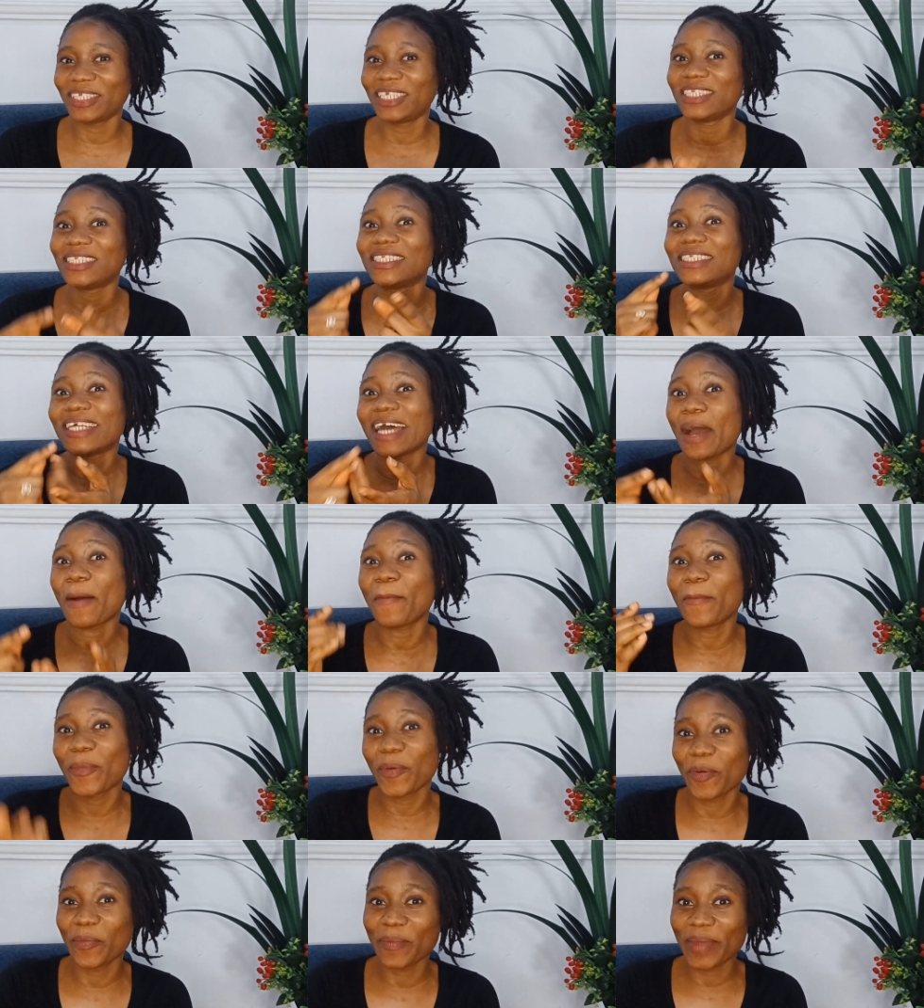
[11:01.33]
is that
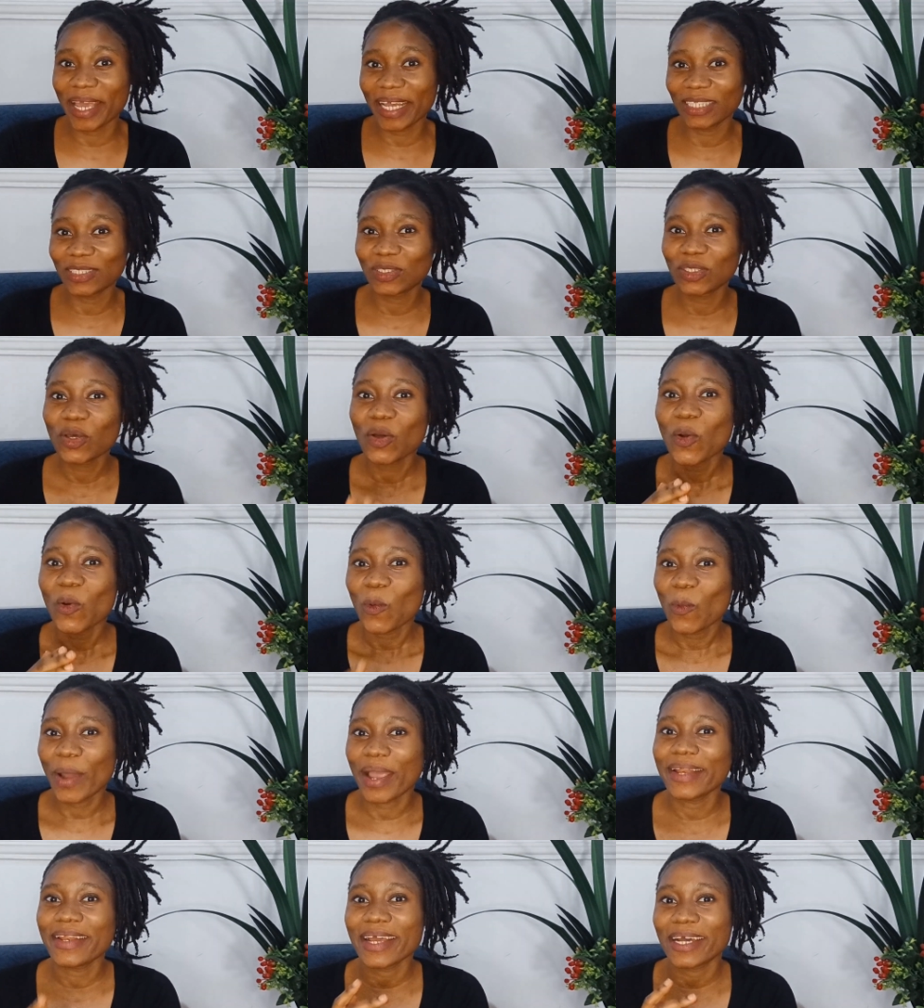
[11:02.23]
moment
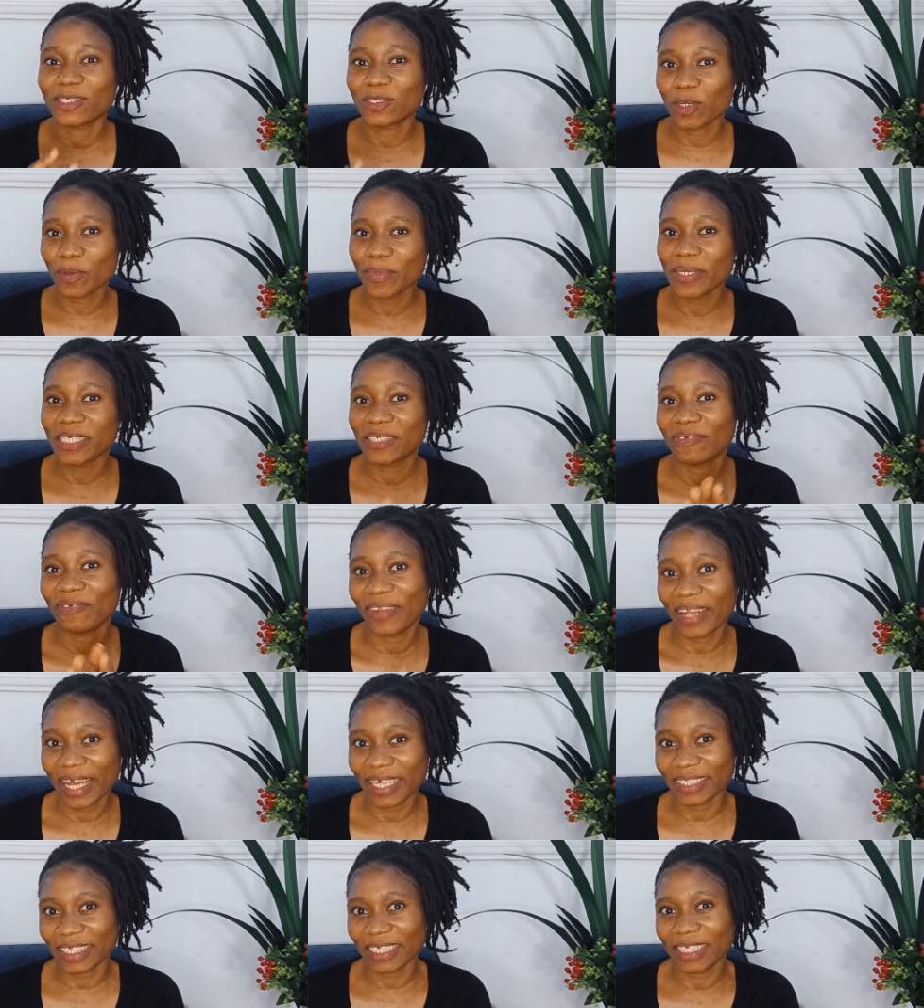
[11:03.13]
when their tummy is
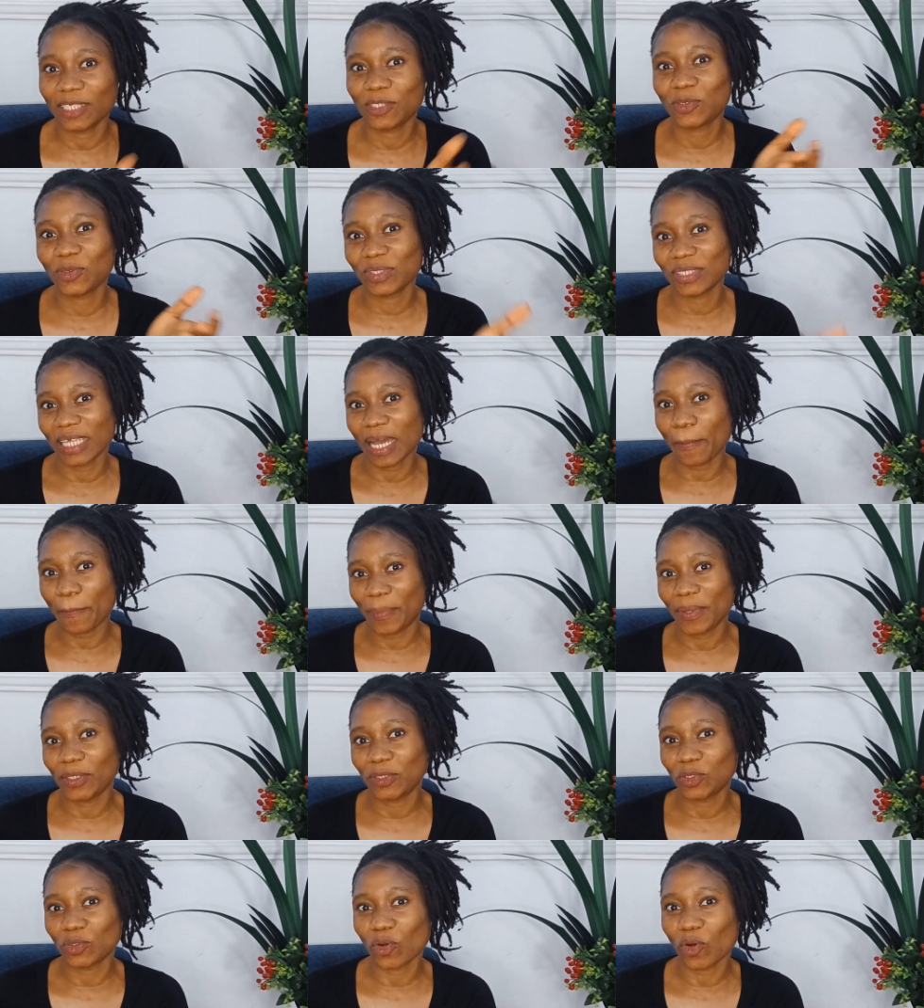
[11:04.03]
flat that they took that
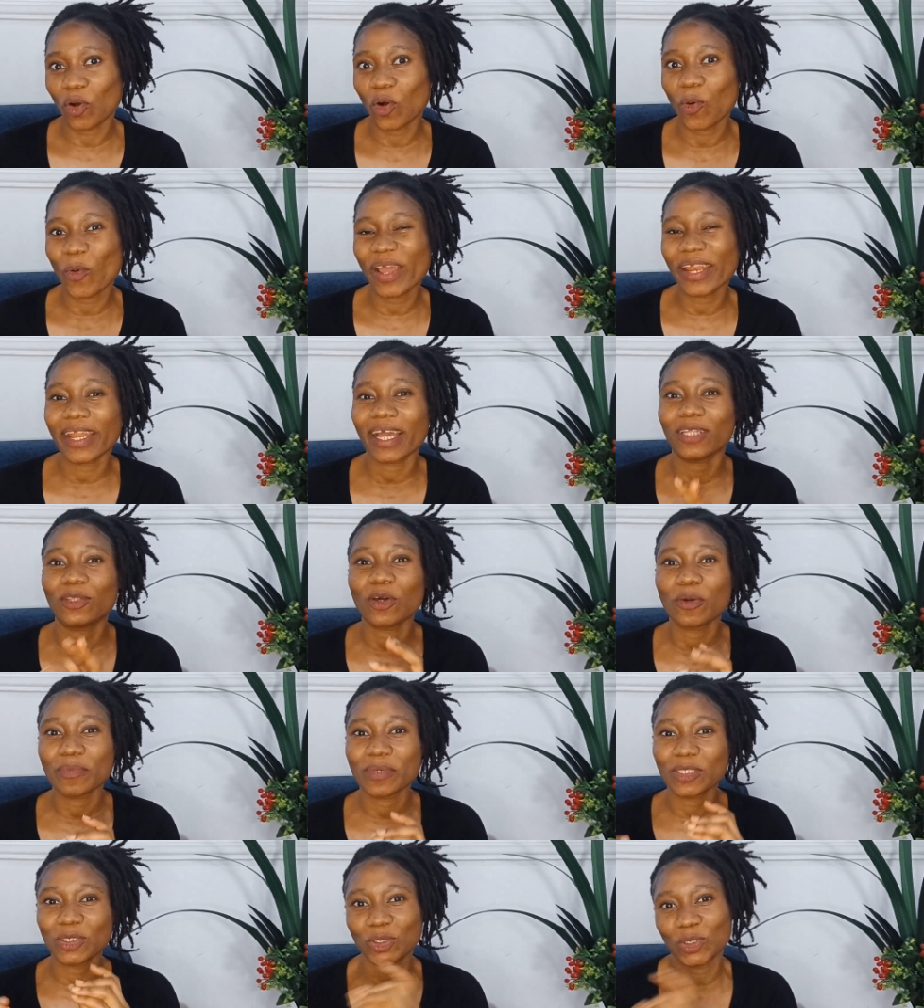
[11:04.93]
picture, or when their
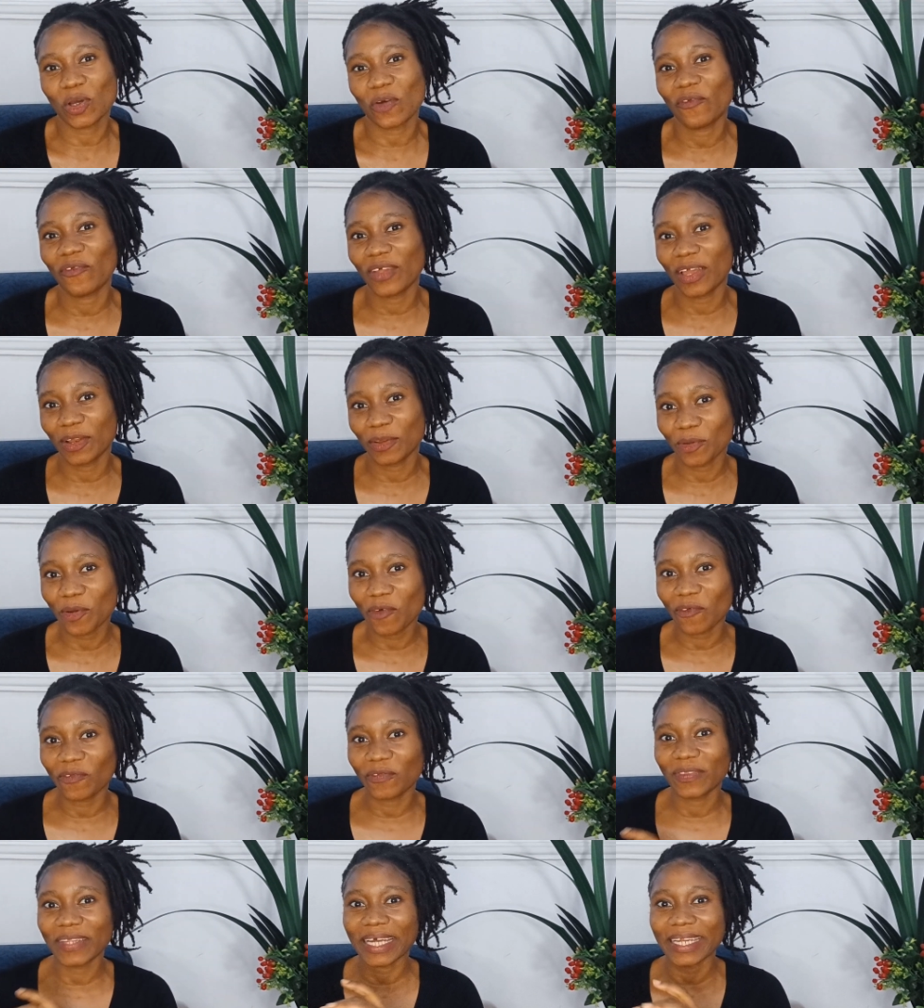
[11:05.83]
tummy is soft
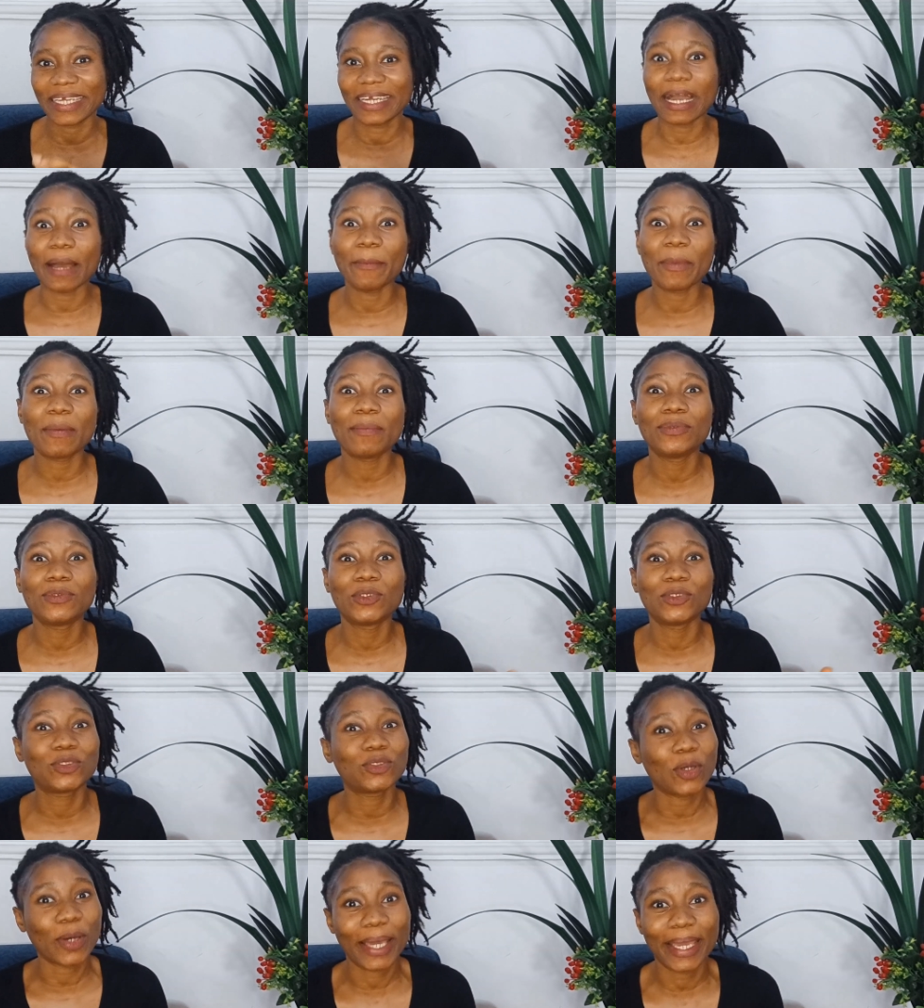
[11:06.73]
enough that they can be able to
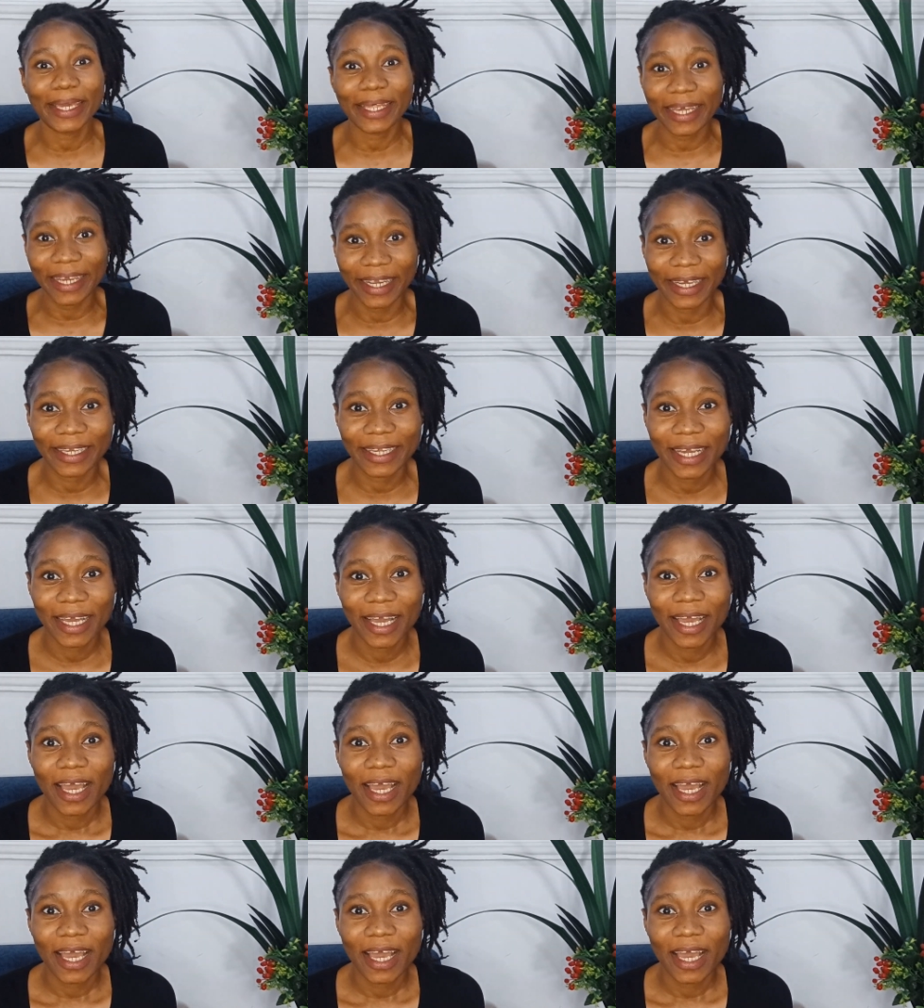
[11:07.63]
suck it in.